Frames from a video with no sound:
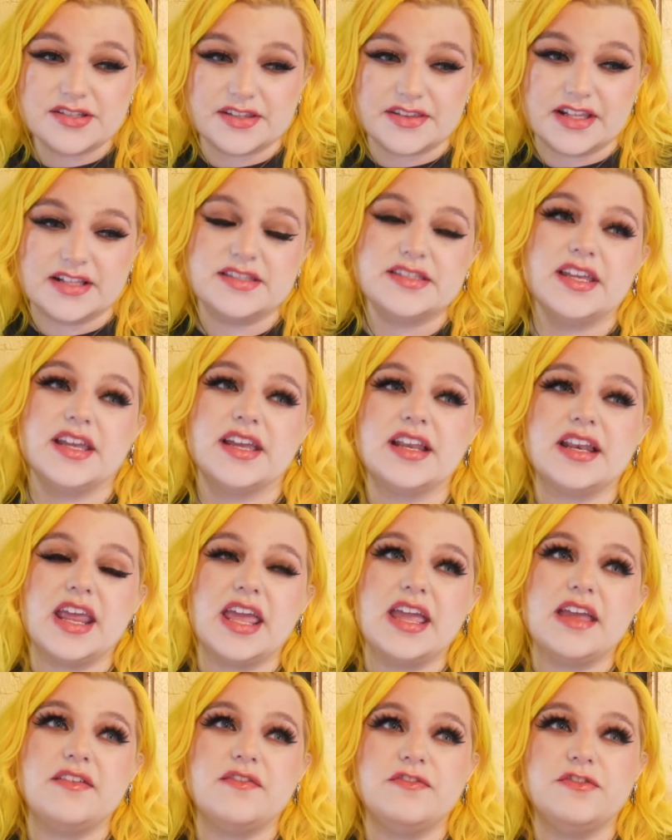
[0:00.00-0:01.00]
and that's like an
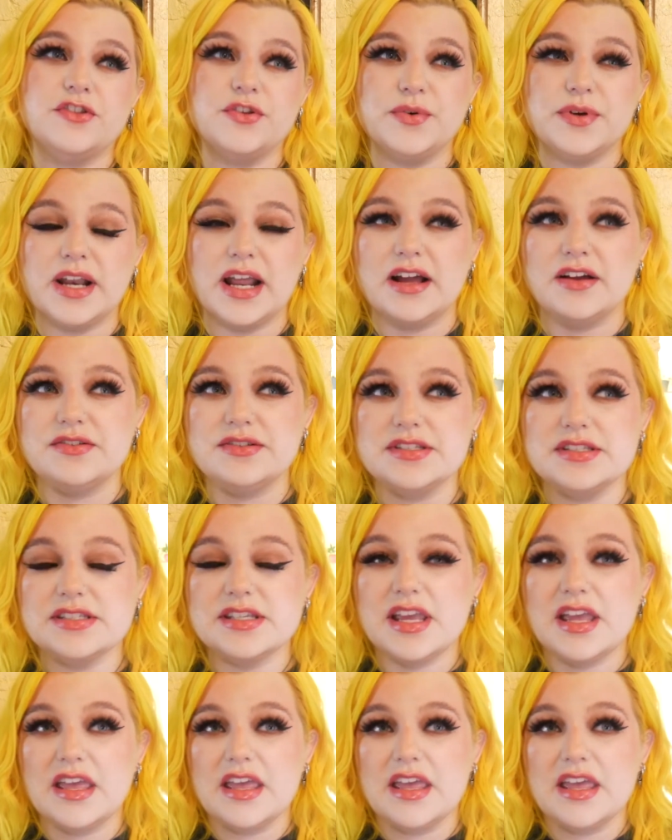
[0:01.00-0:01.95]
8 fluid ounce,